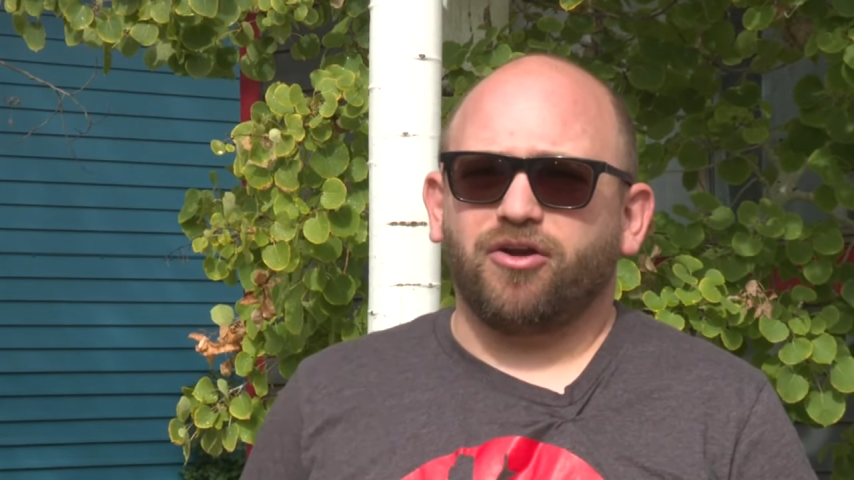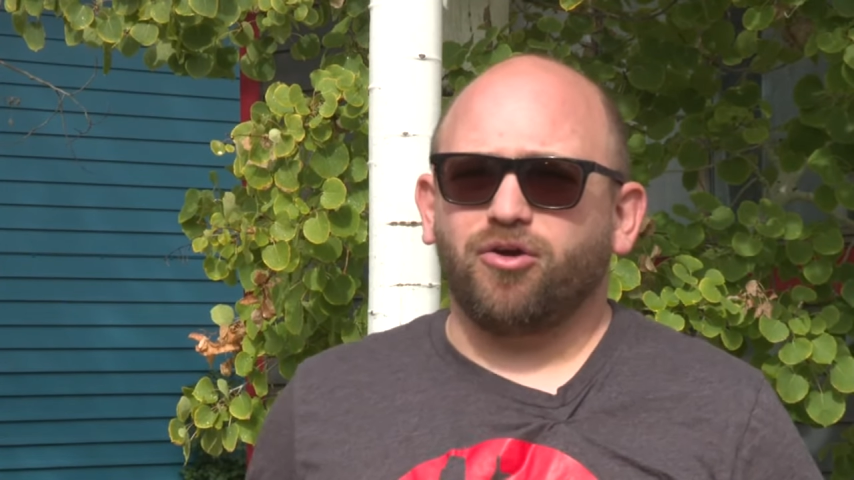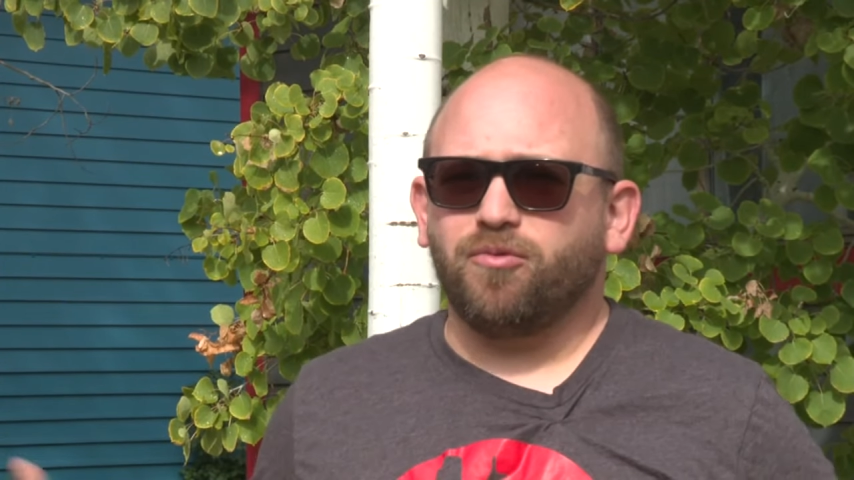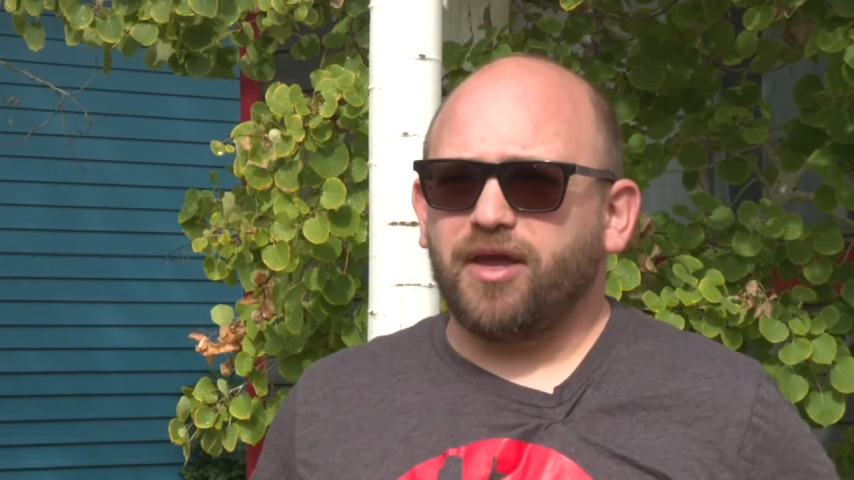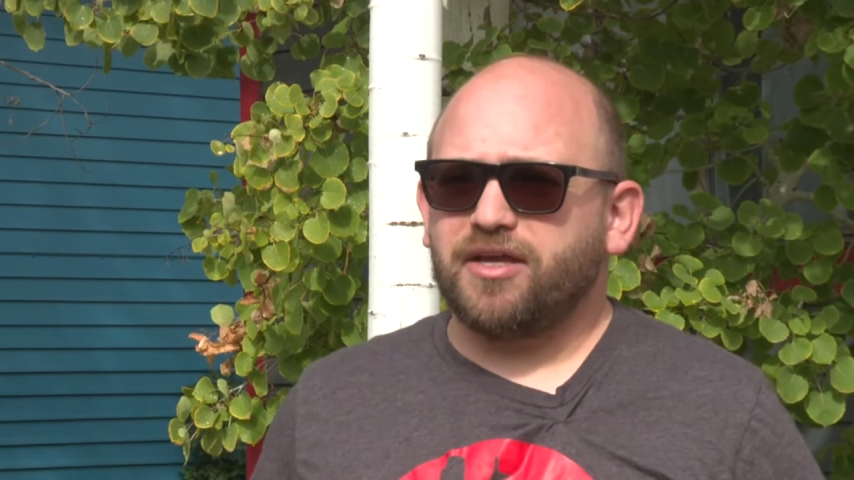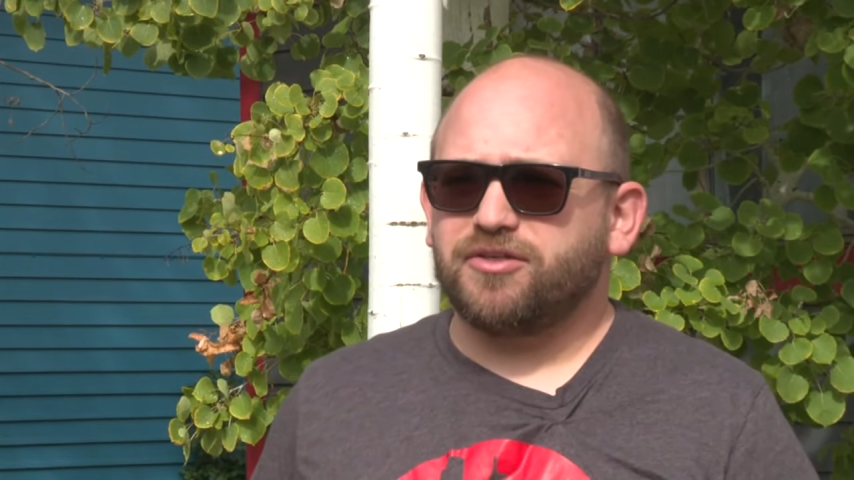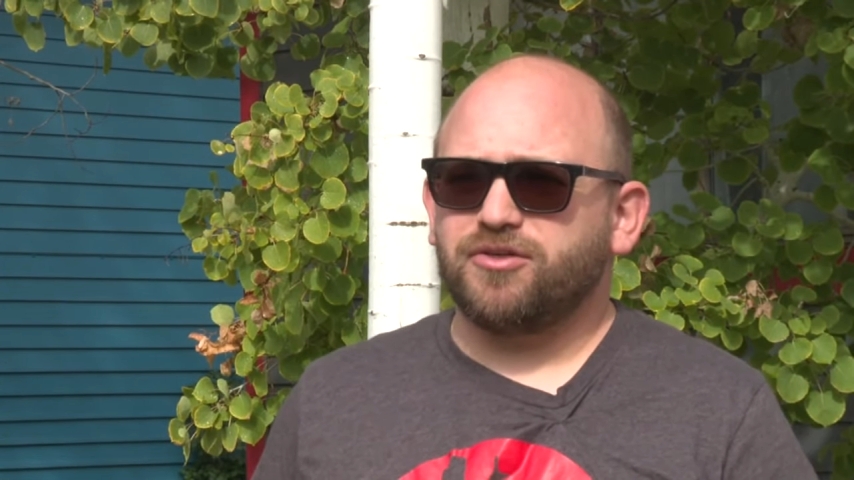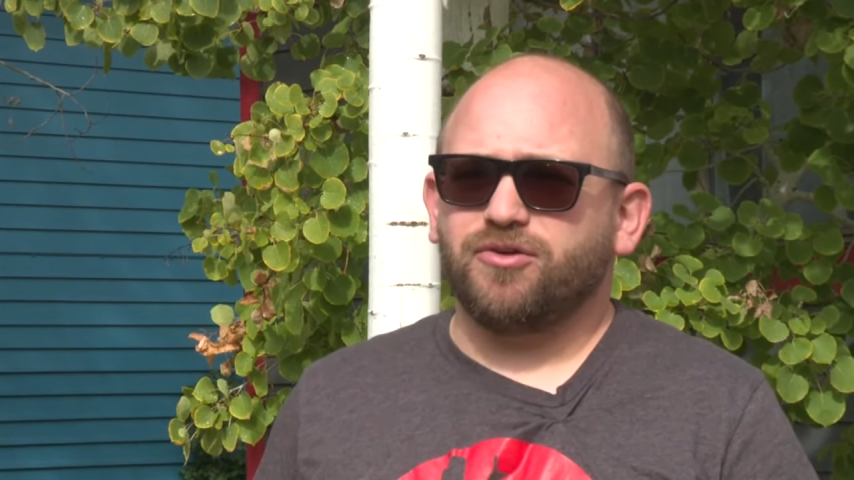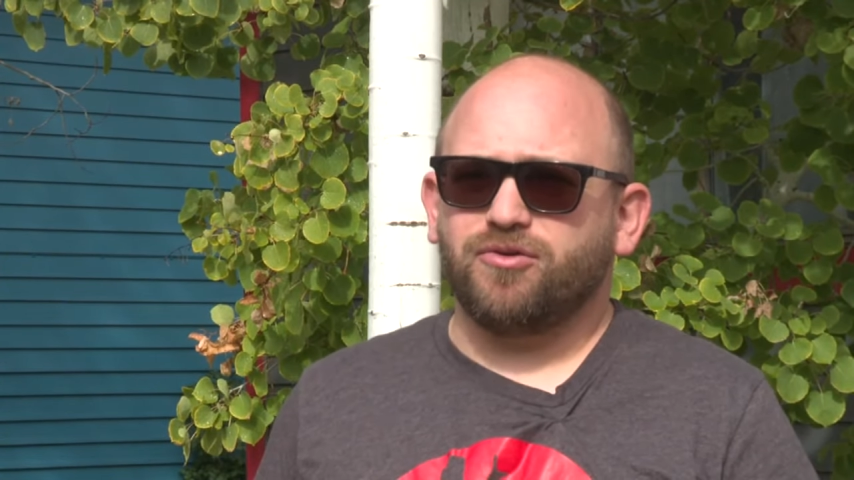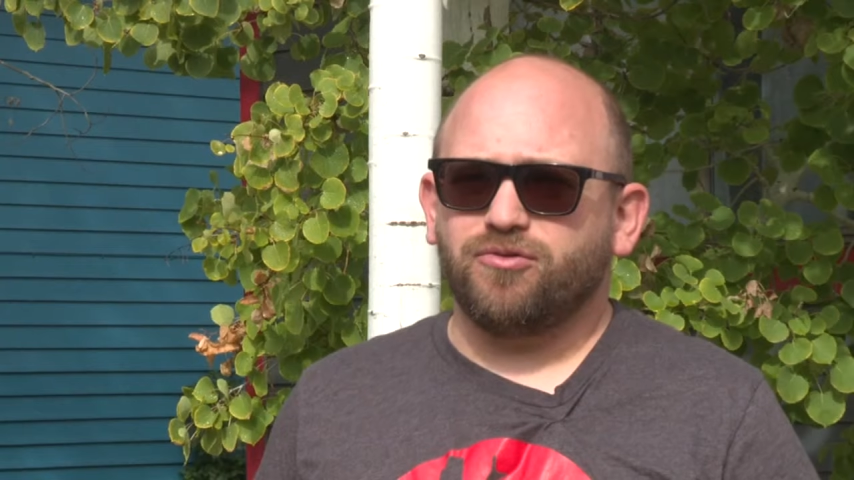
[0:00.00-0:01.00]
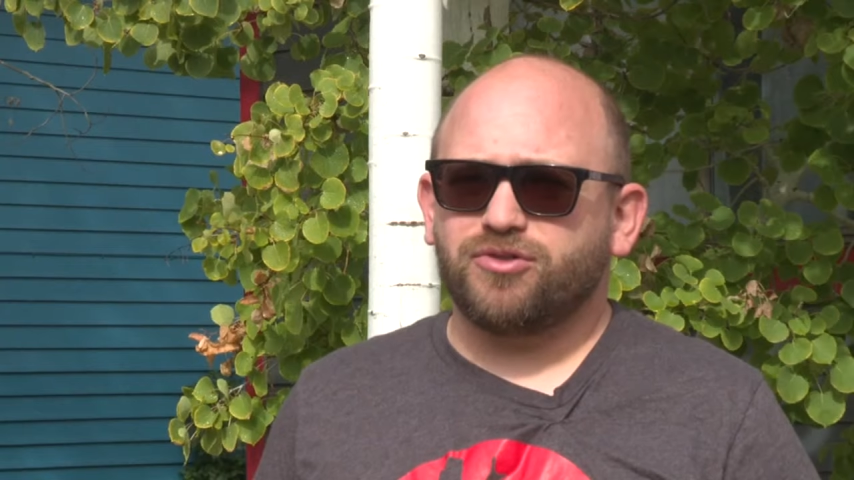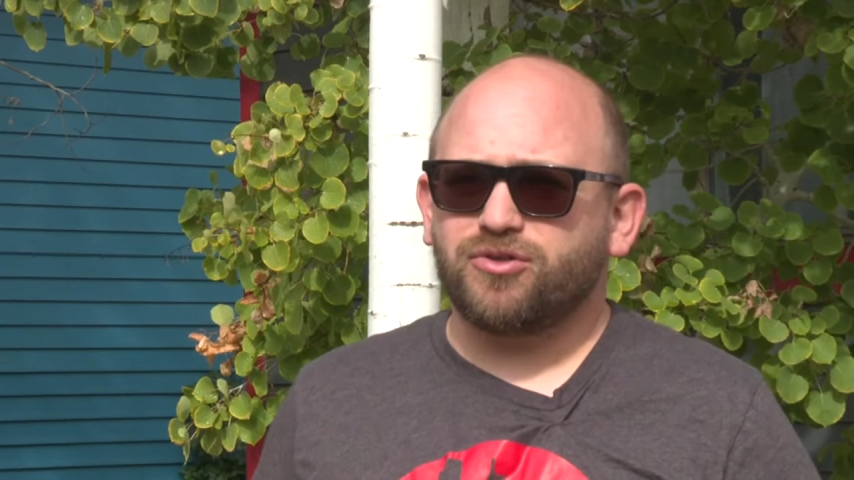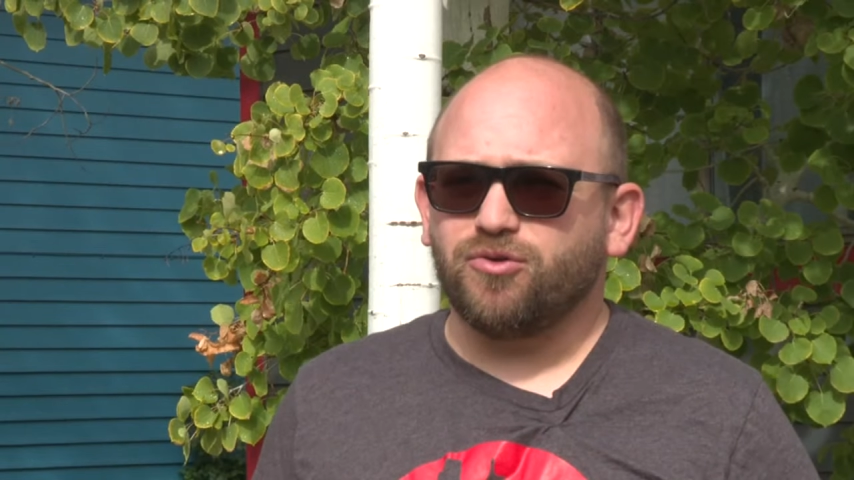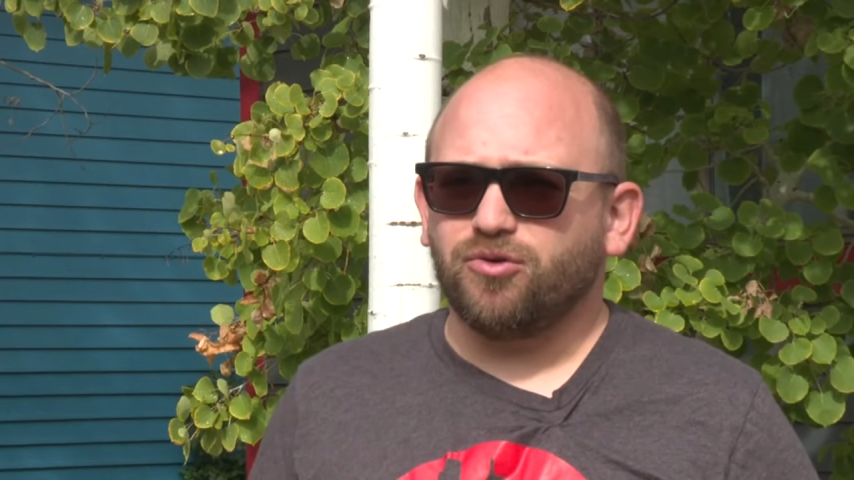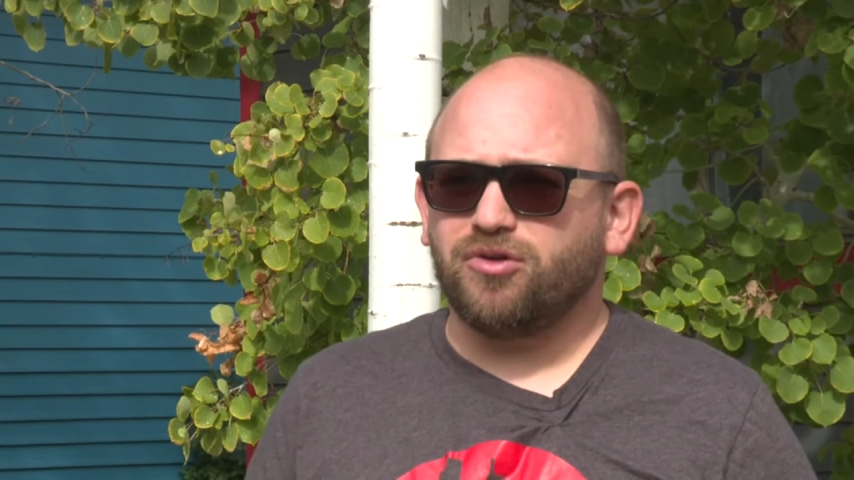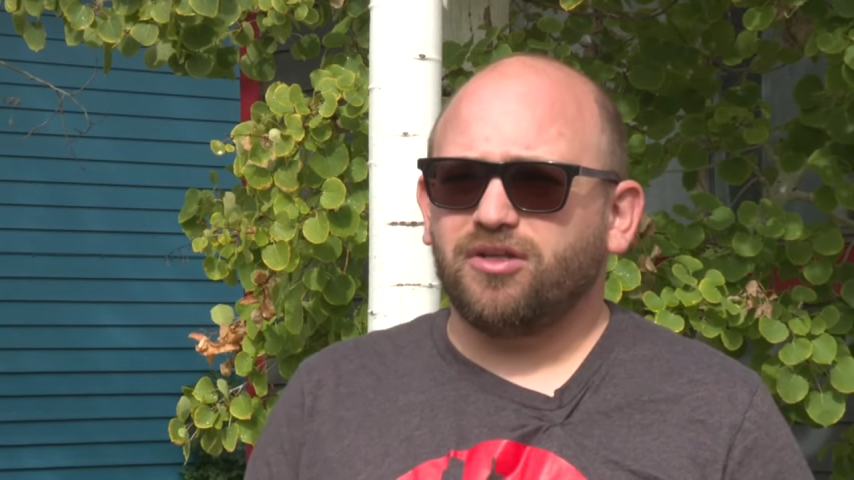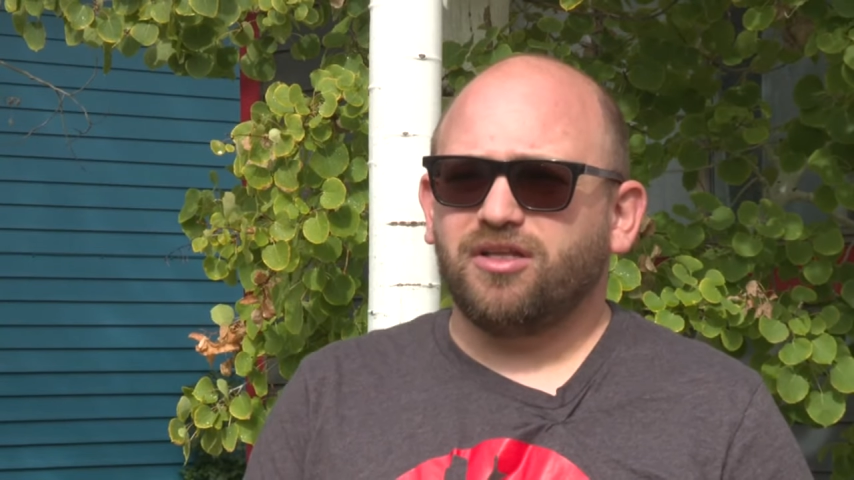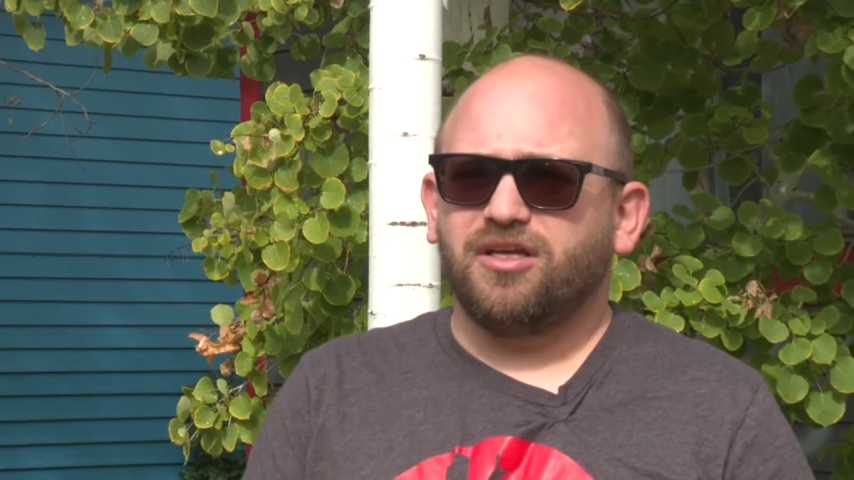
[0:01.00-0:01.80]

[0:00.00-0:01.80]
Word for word: her way to school.